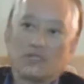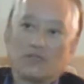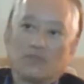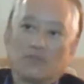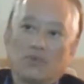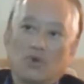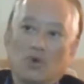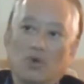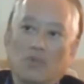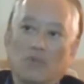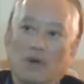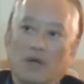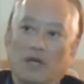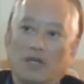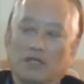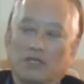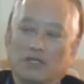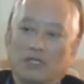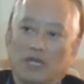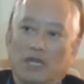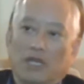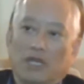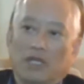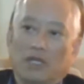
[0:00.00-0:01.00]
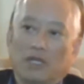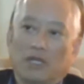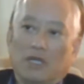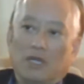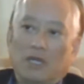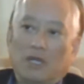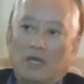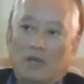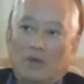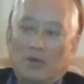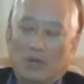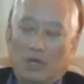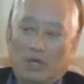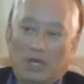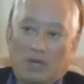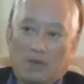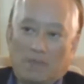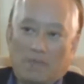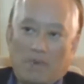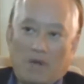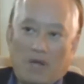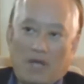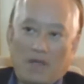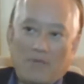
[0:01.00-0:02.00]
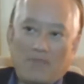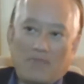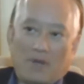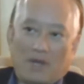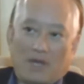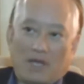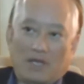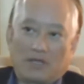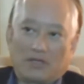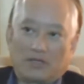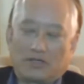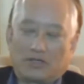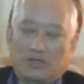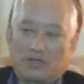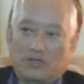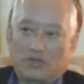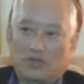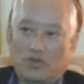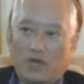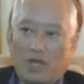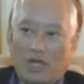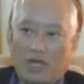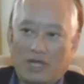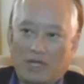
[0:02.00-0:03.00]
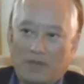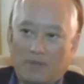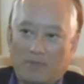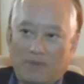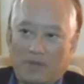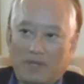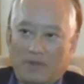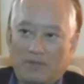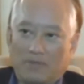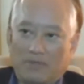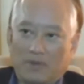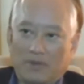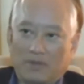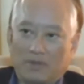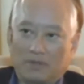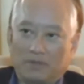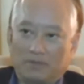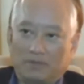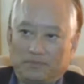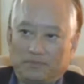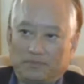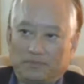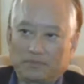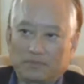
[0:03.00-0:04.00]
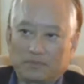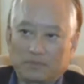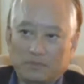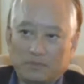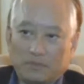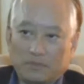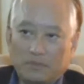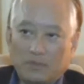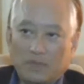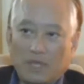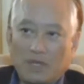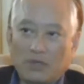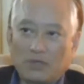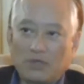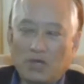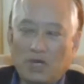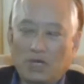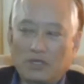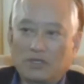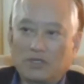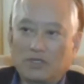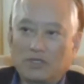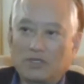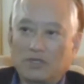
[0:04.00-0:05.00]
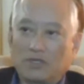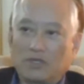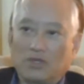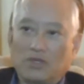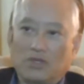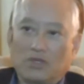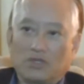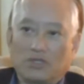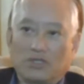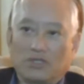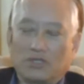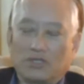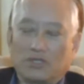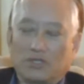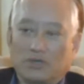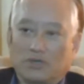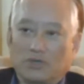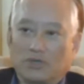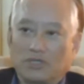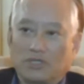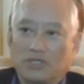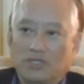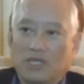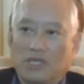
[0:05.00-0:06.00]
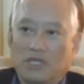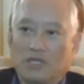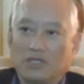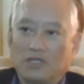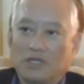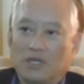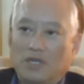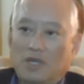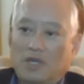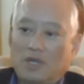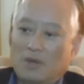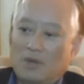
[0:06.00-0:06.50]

this more by saying, we're going to bypass training people, doctors and nurses, to assess.